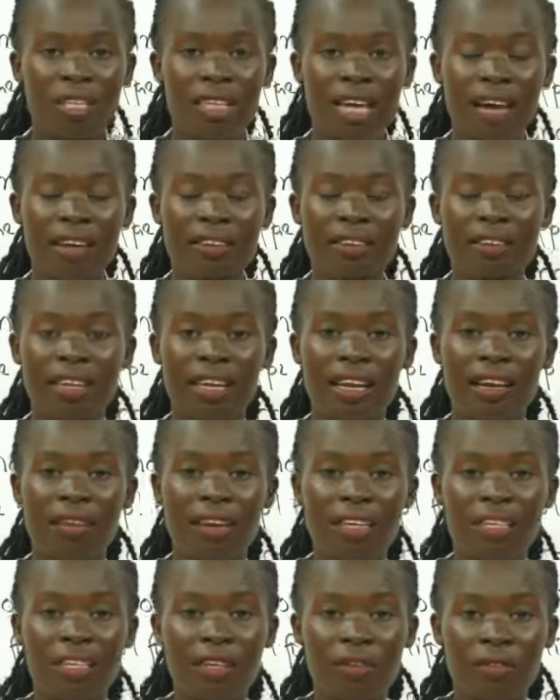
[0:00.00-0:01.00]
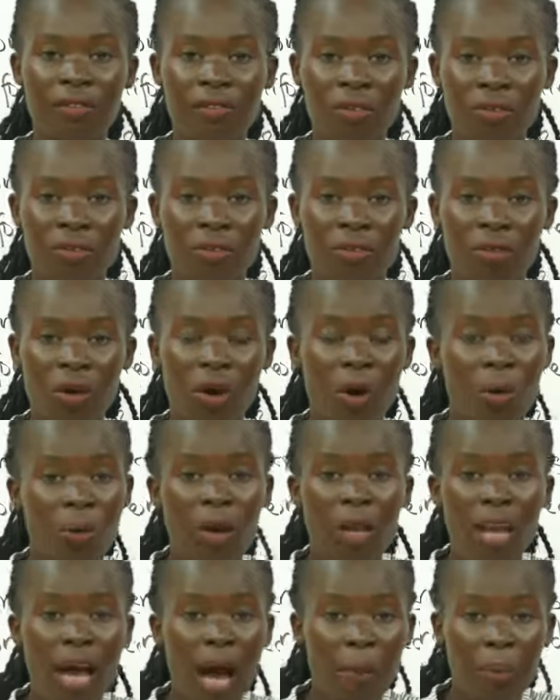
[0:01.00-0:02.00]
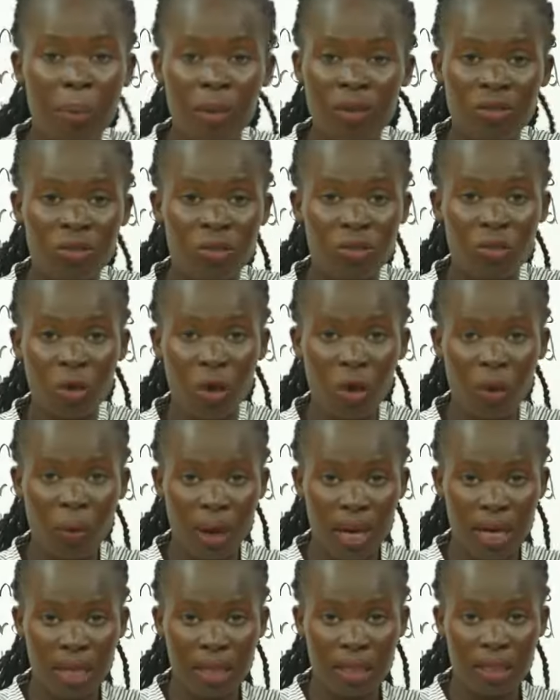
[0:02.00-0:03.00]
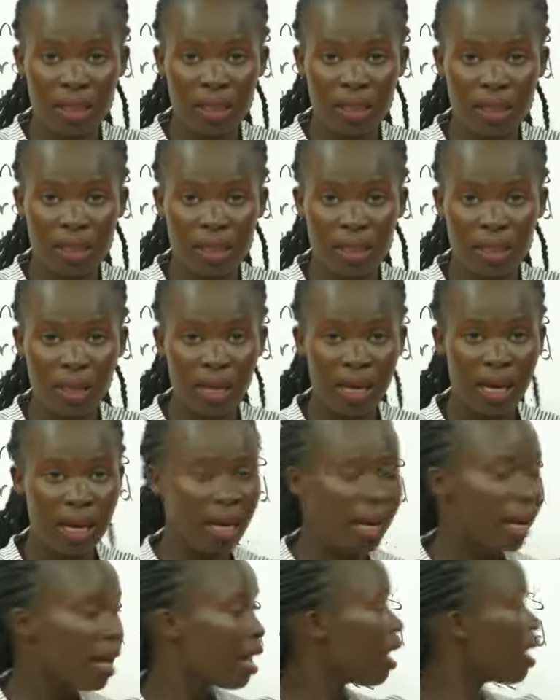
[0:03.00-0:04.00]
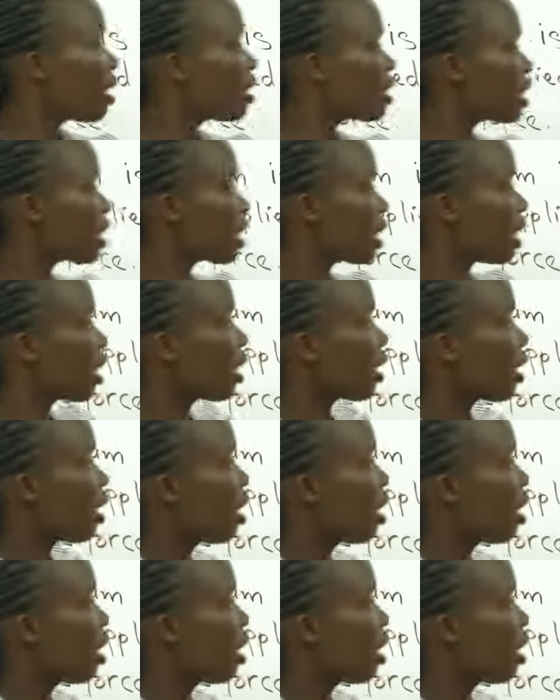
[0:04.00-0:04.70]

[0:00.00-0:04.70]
the accelerating force, what happens to your weight? Let's see.